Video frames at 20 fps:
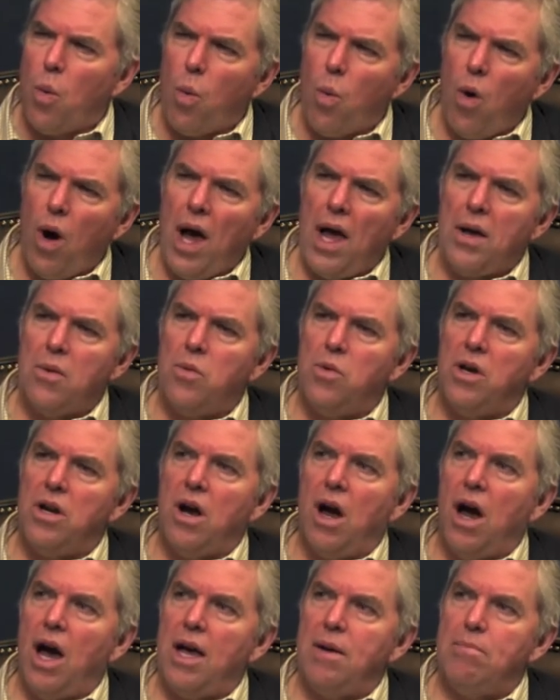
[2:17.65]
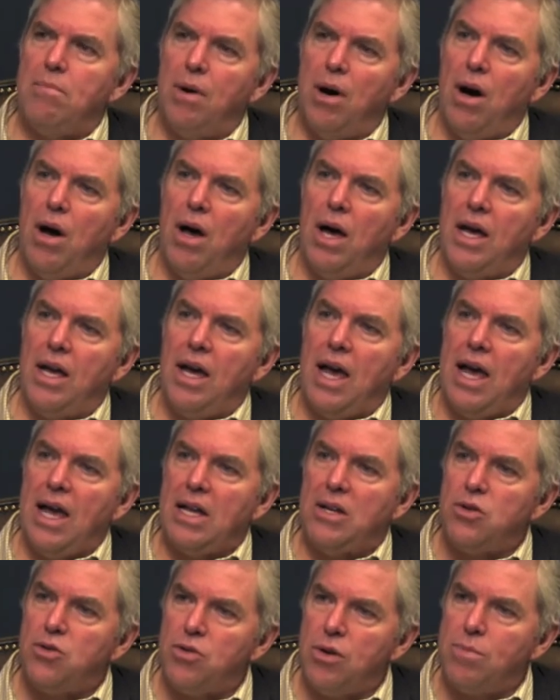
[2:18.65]
why would I buy
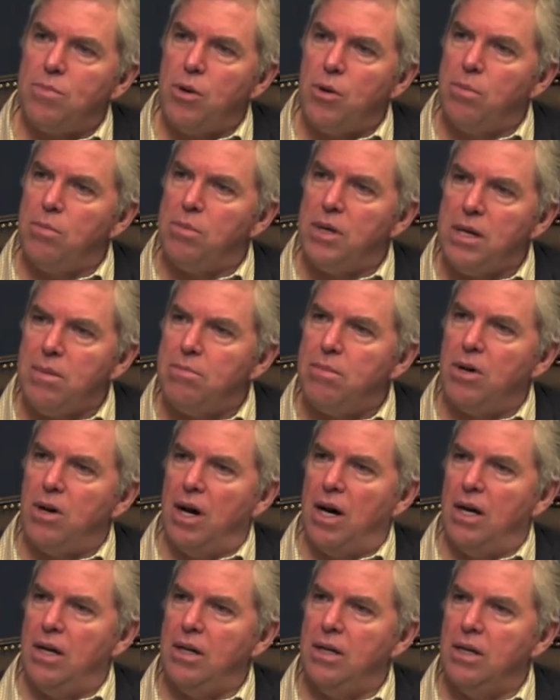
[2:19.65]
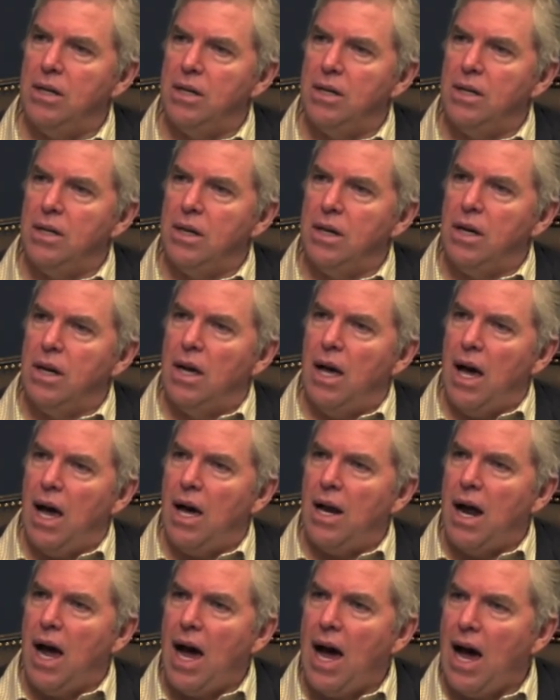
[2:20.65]
a triple B bond
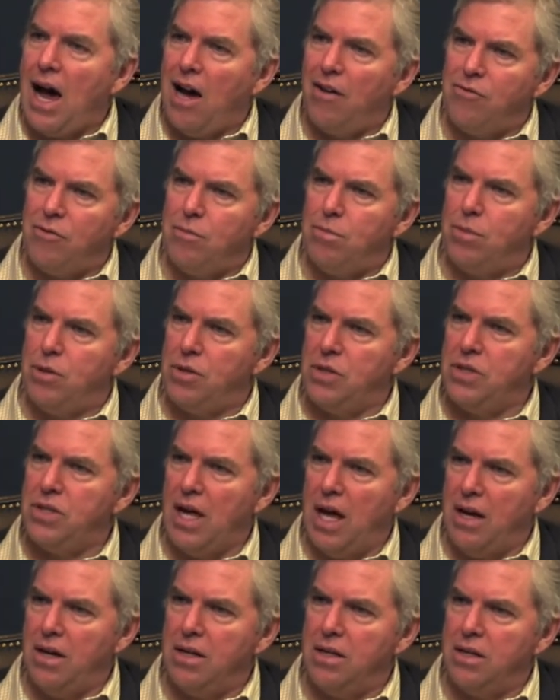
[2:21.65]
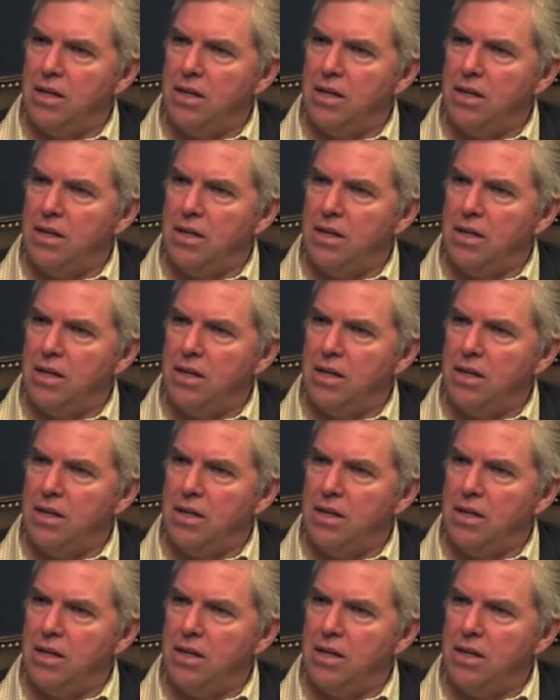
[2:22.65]
at 0.5%